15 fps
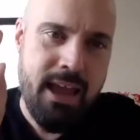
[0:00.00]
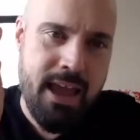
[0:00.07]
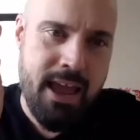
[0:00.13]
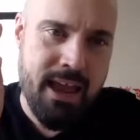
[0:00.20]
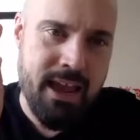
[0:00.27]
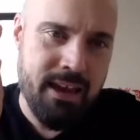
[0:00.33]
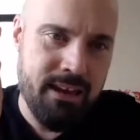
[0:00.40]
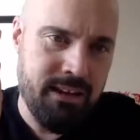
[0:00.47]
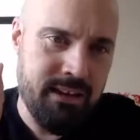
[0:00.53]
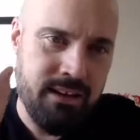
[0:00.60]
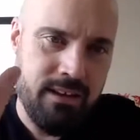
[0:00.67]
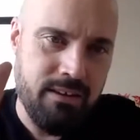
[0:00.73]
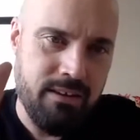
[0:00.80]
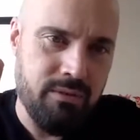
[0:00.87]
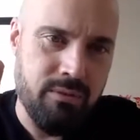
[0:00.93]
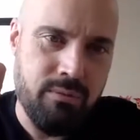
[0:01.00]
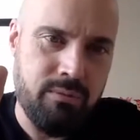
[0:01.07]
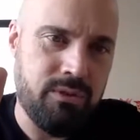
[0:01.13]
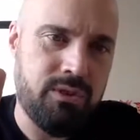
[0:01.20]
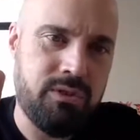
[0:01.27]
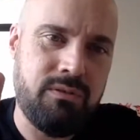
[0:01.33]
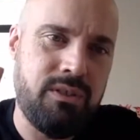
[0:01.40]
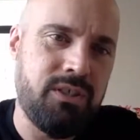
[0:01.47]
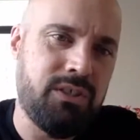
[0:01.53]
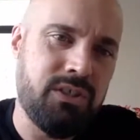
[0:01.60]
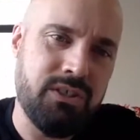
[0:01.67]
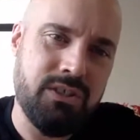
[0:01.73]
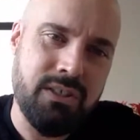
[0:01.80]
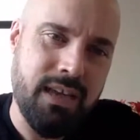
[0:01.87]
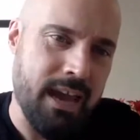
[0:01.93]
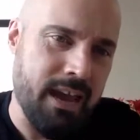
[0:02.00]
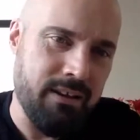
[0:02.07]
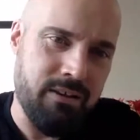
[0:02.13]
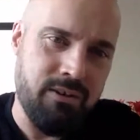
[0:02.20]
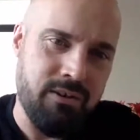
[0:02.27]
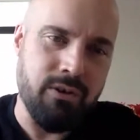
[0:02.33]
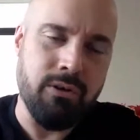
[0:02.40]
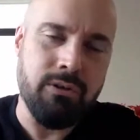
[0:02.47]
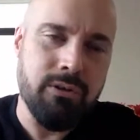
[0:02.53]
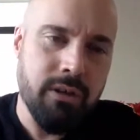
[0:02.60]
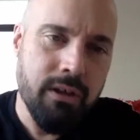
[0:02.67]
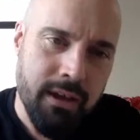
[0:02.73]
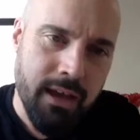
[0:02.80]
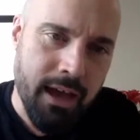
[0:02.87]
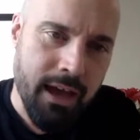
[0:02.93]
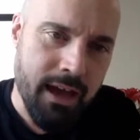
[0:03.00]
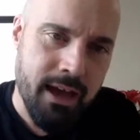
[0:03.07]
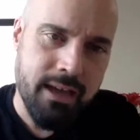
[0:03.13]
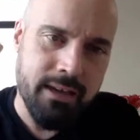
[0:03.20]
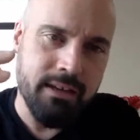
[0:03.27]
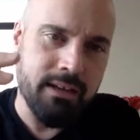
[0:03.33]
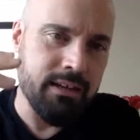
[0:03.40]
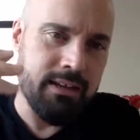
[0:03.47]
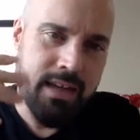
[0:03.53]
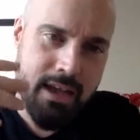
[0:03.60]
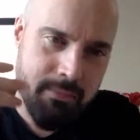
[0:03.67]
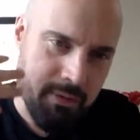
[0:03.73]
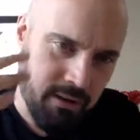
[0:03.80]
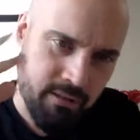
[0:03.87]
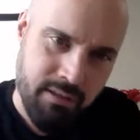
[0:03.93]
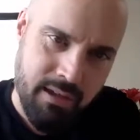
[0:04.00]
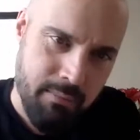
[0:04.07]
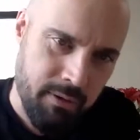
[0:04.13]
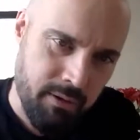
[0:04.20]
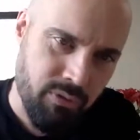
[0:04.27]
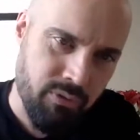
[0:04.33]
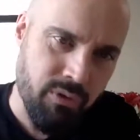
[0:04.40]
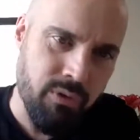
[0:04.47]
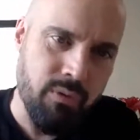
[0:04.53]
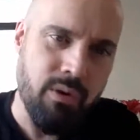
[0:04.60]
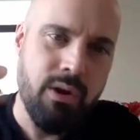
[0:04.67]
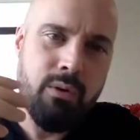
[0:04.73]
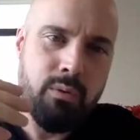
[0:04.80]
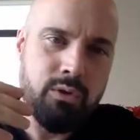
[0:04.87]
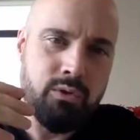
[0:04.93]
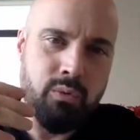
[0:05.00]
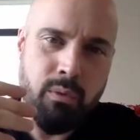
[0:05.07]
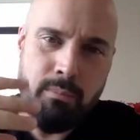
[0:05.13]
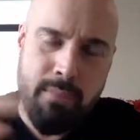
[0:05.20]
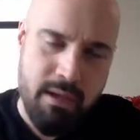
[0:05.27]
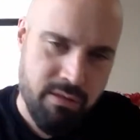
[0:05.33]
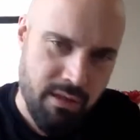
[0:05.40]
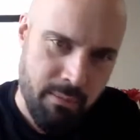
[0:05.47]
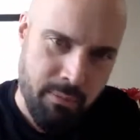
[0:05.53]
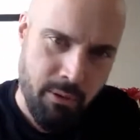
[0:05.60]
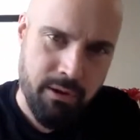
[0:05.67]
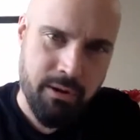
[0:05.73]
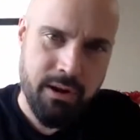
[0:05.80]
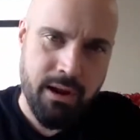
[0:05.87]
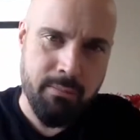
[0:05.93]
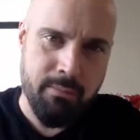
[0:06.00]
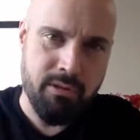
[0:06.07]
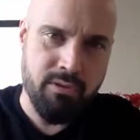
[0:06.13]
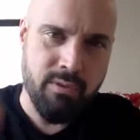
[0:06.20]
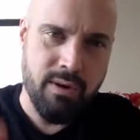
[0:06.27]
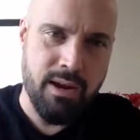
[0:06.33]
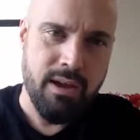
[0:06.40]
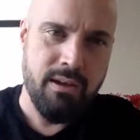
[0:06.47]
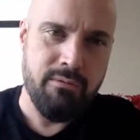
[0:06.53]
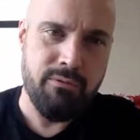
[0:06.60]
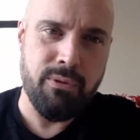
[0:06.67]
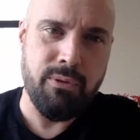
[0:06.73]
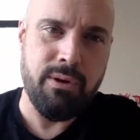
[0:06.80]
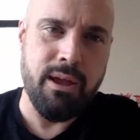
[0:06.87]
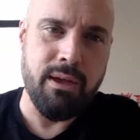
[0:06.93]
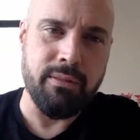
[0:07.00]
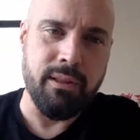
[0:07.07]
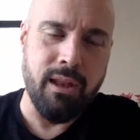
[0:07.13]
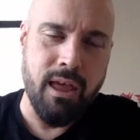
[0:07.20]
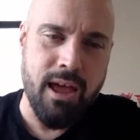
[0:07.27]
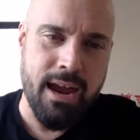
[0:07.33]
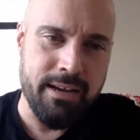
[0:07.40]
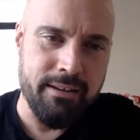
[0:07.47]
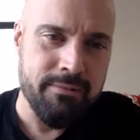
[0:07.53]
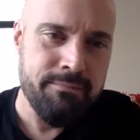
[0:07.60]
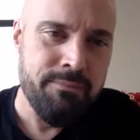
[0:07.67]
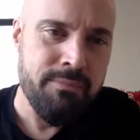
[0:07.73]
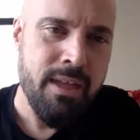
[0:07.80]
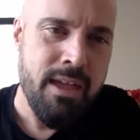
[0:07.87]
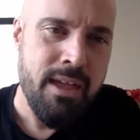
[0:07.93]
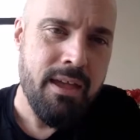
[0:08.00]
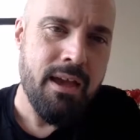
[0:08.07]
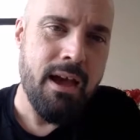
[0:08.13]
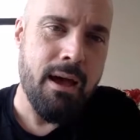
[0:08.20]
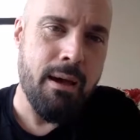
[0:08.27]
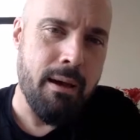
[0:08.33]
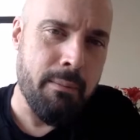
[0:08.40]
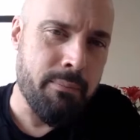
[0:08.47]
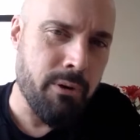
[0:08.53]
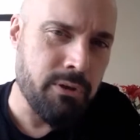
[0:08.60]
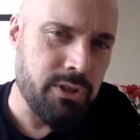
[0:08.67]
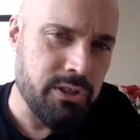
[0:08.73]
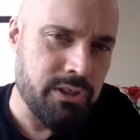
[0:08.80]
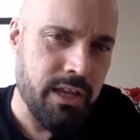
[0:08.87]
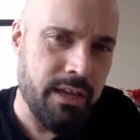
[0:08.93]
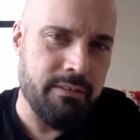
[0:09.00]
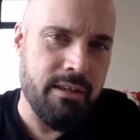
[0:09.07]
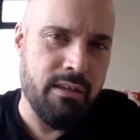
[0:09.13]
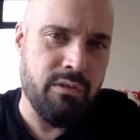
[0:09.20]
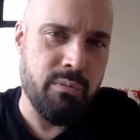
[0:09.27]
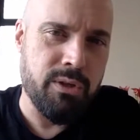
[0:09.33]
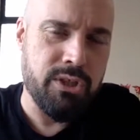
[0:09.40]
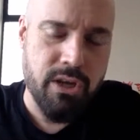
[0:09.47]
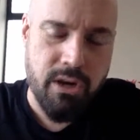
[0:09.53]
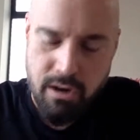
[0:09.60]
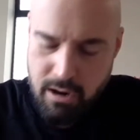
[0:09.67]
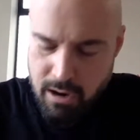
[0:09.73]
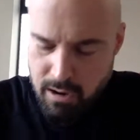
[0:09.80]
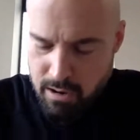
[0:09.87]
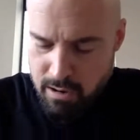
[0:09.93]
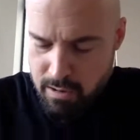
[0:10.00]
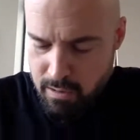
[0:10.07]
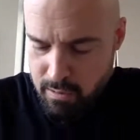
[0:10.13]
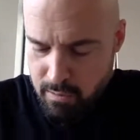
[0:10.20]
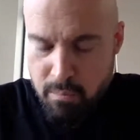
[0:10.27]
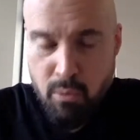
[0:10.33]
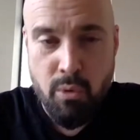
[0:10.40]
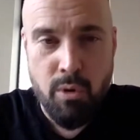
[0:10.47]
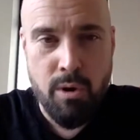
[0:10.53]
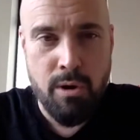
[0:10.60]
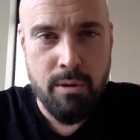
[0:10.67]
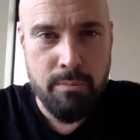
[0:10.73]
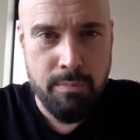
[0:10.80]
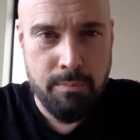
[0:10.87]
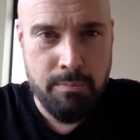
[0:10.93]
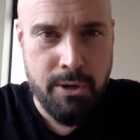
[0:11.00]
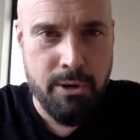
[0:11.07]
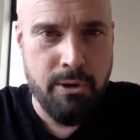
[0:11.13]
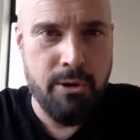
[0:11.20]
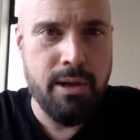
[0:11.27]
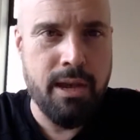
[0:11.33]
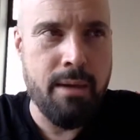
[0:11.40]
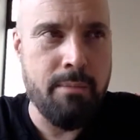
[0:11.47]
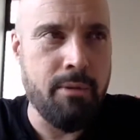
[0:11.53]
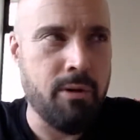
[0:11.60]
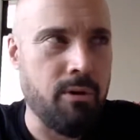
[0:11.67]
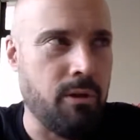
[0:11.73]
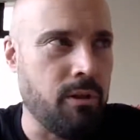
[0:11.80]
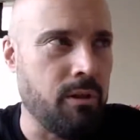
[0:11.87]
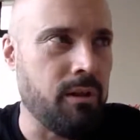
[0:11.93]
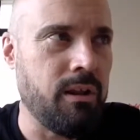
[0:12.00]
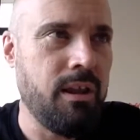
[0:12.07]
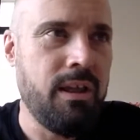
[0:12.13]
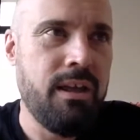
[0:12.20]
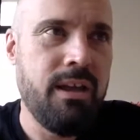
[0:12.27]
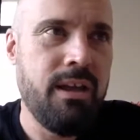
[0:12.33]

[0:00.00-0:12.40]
and you just get dirt and contaminants coming through, which will mess up all your chemistry further down the line. Approaches like this, which are more pure chemical,